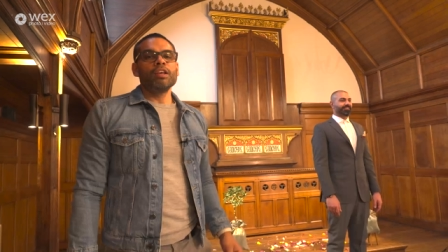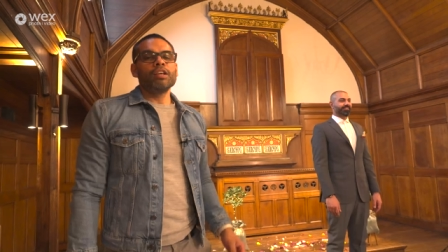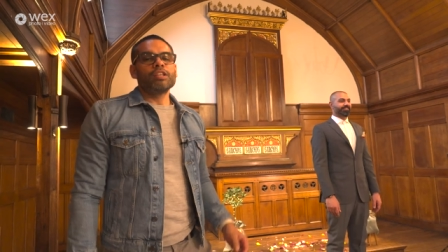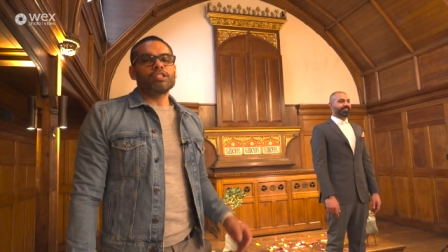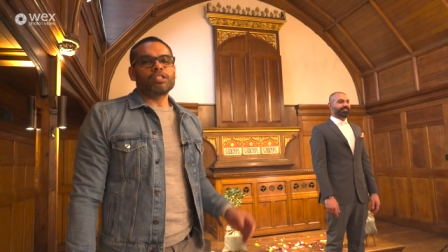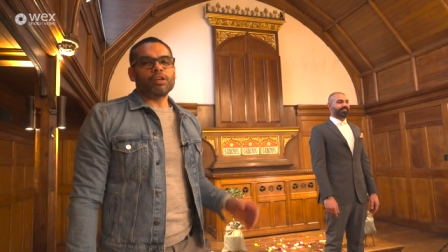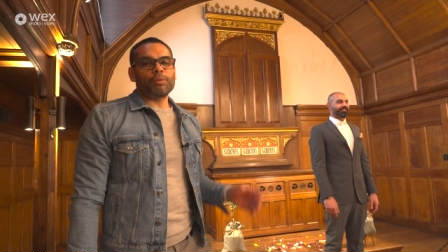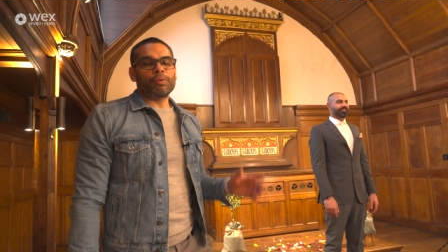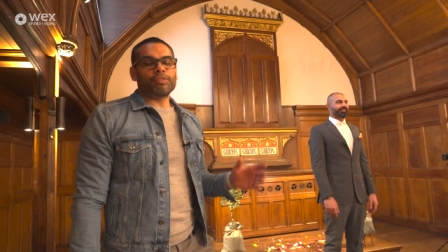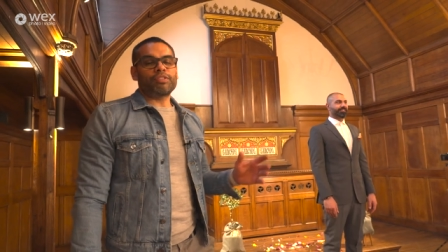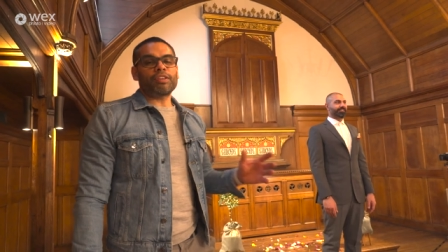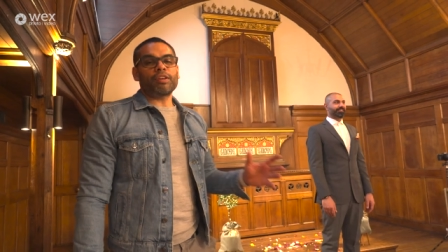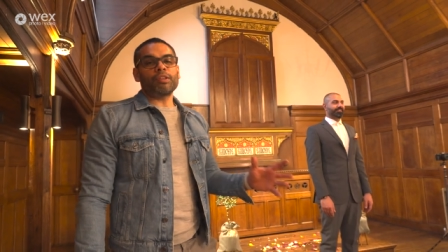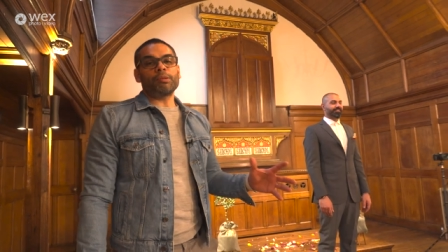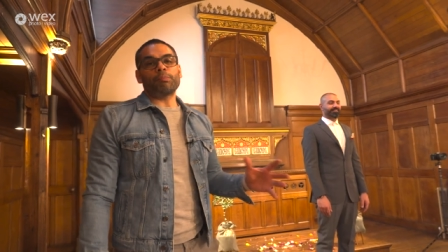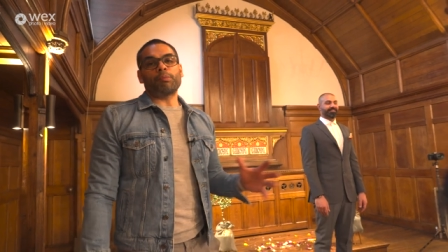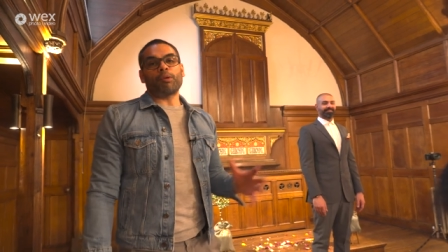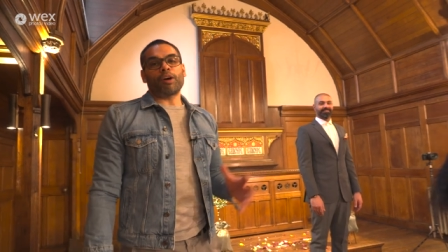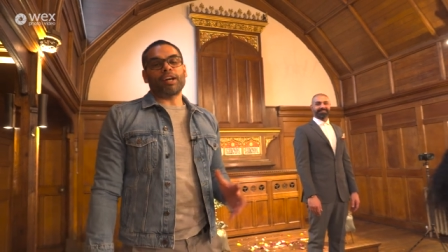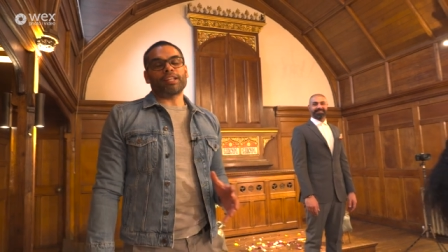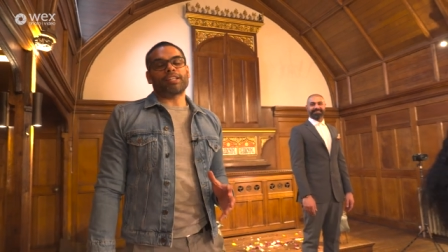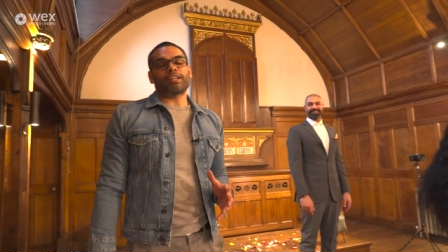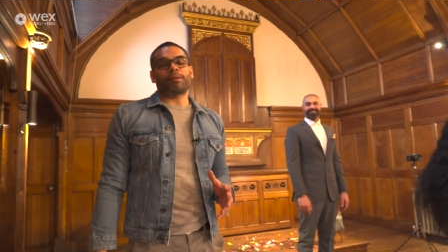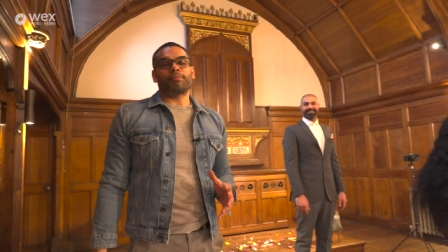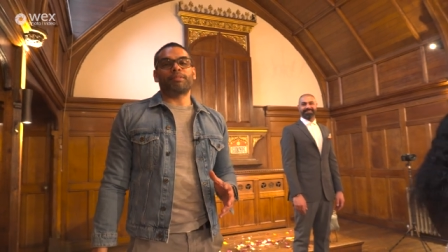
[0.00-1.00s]
So we've done the
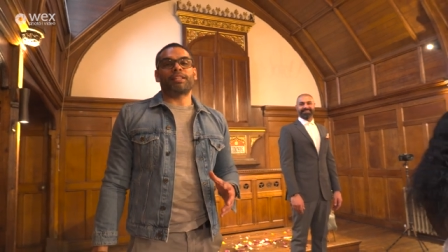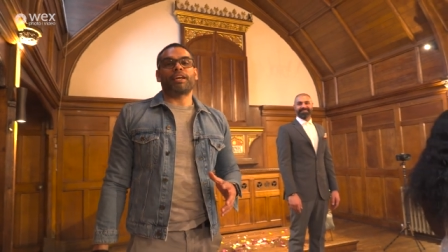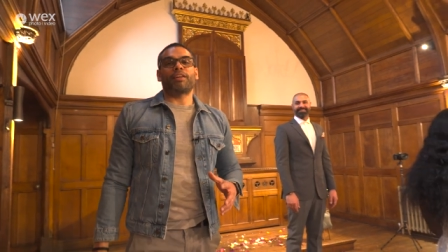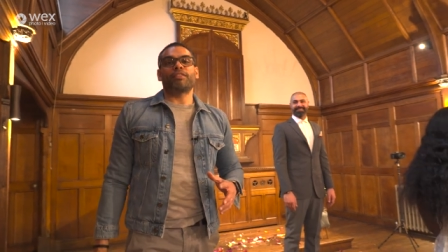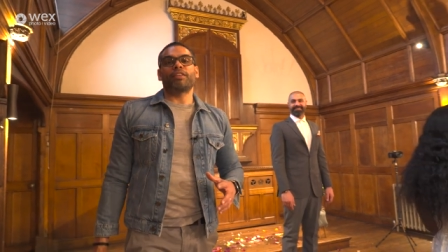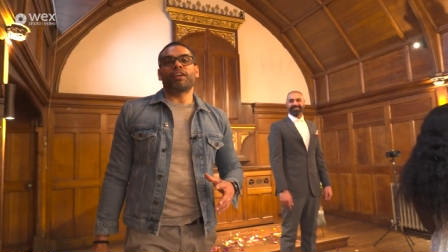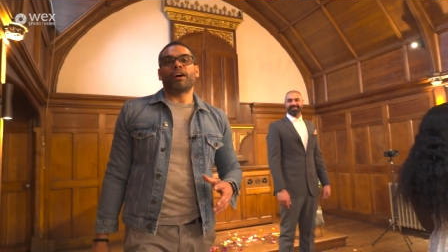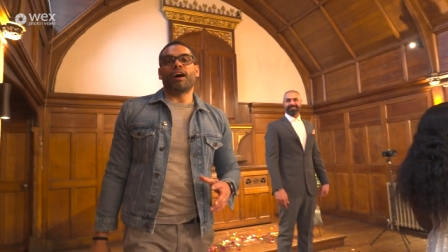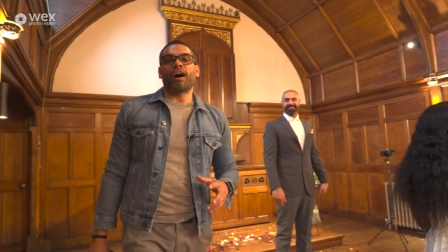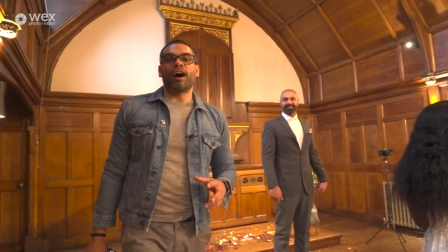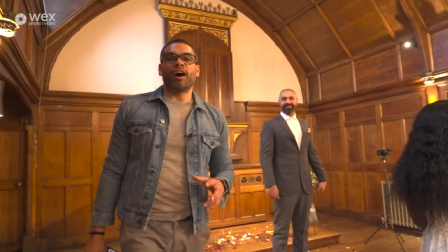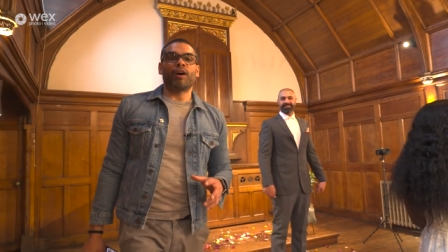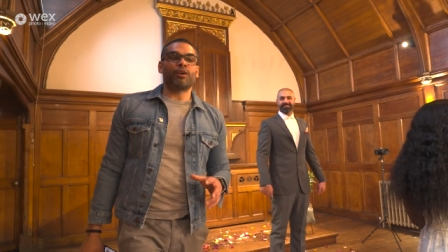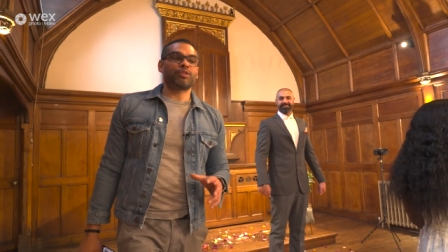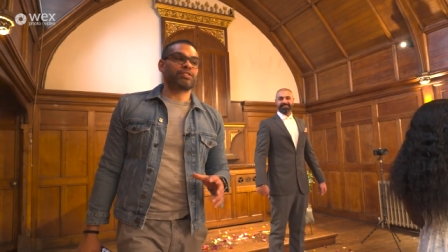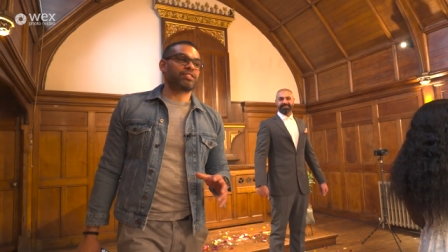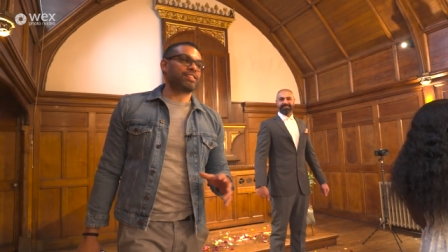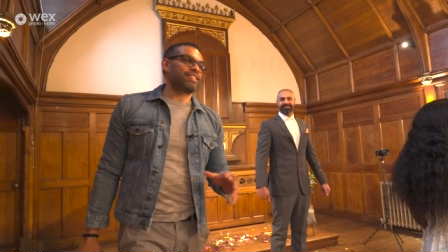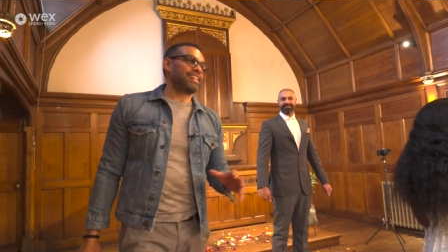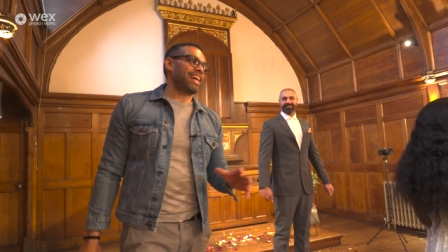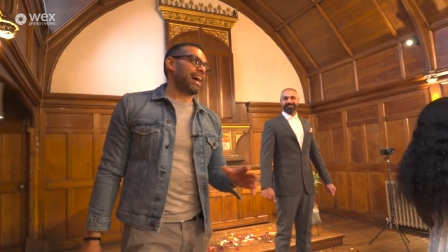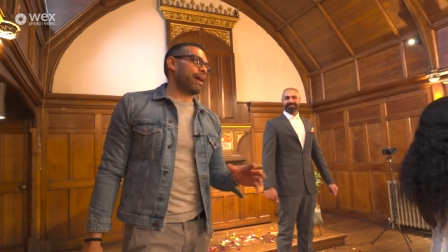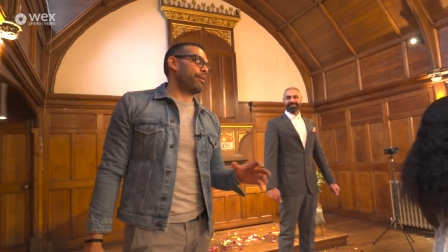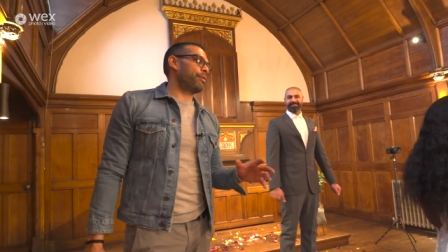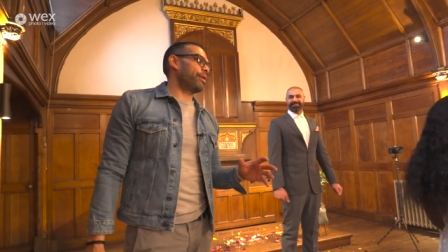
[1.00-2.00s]
bride come down the aisle.
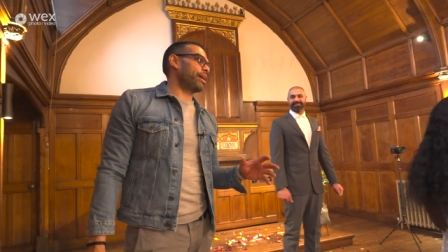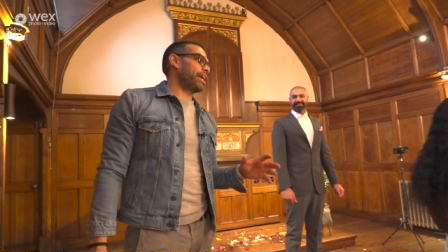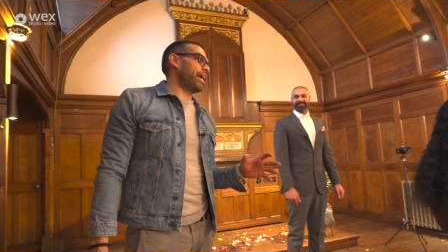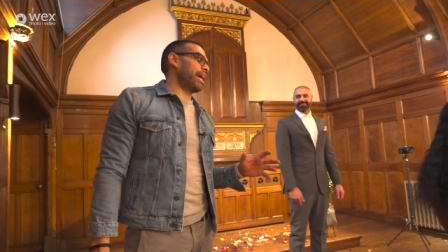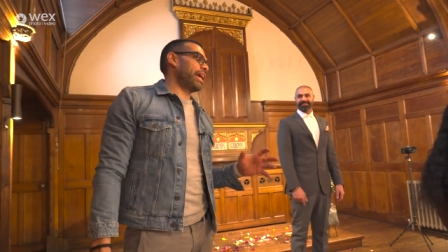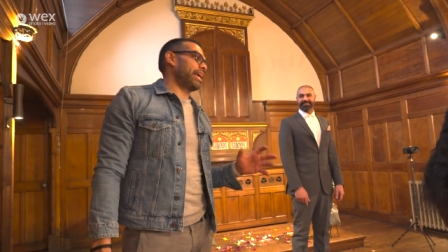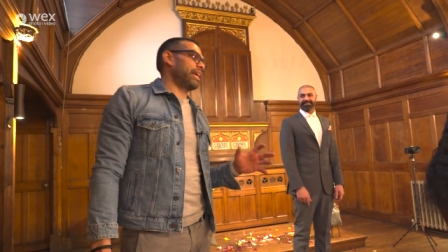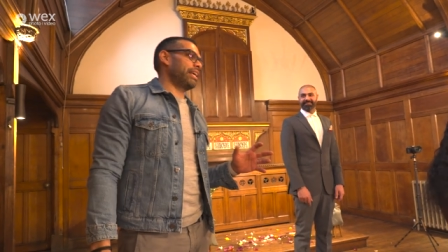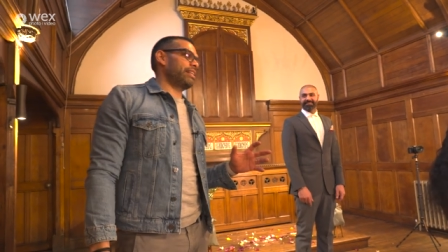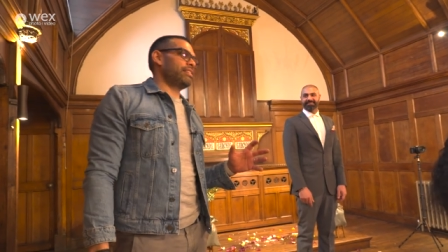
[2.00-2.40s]
So now we're getting